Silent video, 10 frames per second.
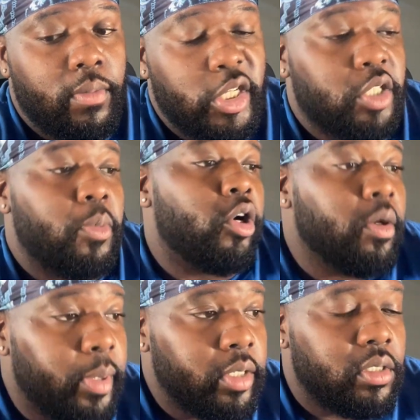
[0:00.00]

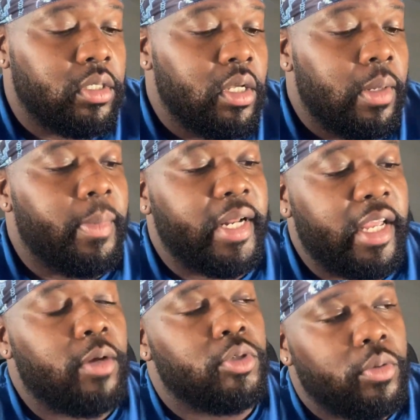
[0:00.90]
smarter person, but it
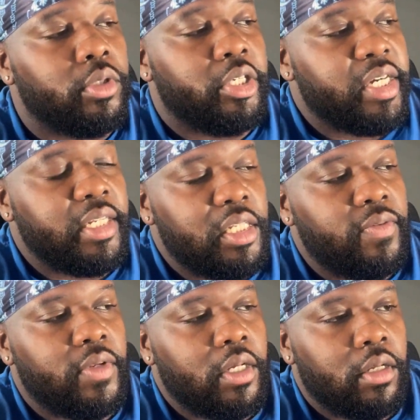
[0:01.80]
helps you with the
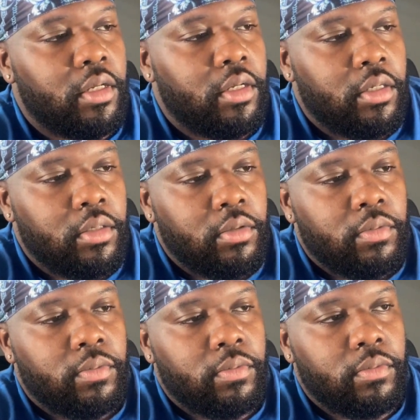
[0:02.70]
creativity.
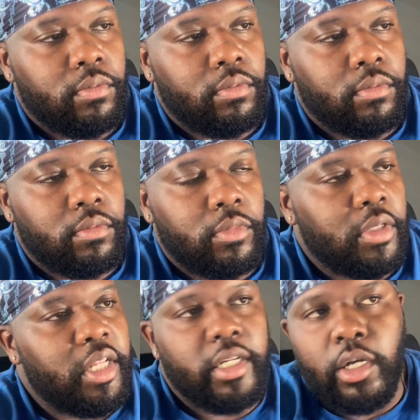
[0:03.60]
Yeah.
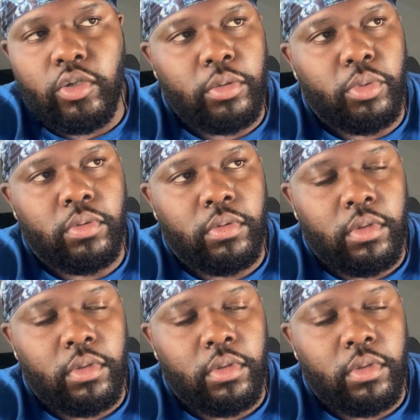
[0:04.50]
Non-negotiable.